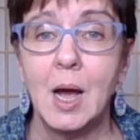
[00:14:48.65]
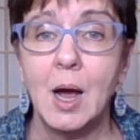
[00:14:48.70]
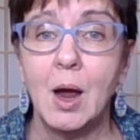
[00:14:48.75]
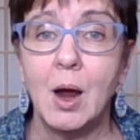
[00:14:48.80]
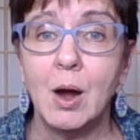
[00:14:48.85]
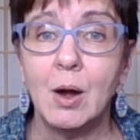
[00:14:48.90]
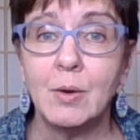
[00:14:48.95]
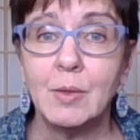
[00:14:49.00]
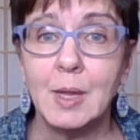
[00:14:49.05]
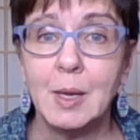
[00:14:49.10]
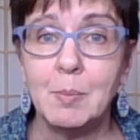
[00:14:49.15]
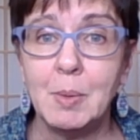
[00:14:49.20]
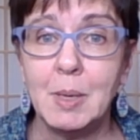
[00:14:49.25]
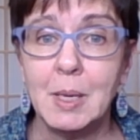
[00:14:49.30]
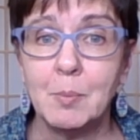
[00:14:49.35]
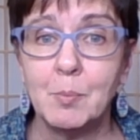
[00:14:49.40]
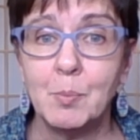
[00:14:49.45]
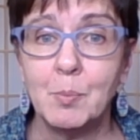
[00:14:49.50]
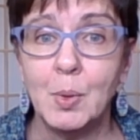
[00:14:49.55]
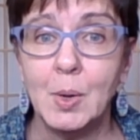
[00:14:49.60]
Are they
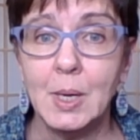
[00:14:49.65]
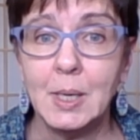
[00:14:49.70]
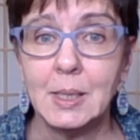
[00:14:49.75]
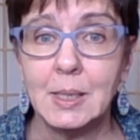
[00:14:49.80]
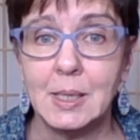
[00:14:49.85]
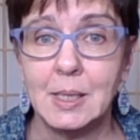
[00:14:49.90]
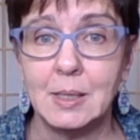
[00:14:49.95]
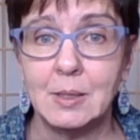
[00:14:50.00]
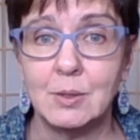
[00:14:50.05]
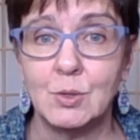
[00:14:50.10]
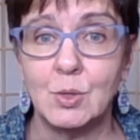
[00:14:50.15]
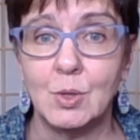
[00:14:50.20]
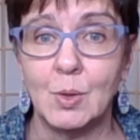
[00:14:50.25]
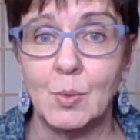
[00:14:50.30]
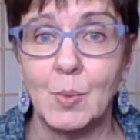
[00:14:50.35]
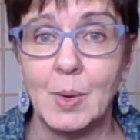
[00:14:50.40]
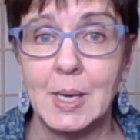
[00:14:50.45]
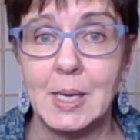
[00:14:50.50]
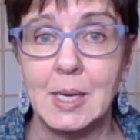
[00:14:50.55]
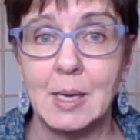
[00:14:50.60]
being put into the
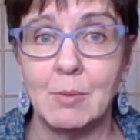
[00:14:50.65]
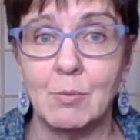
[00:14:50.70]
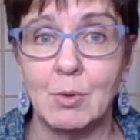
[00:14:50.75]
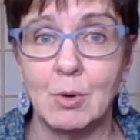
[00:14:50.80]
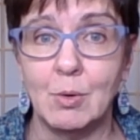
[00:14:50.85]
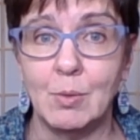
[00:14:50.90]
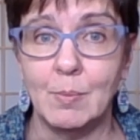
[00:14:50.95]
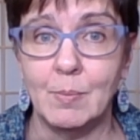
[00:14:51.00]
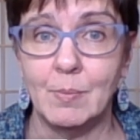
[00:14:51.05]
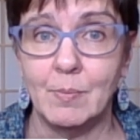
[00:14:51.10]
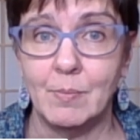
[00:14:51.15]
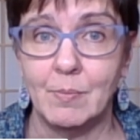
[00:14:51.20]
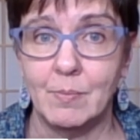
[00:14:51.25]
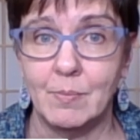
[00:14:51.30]
waiting room?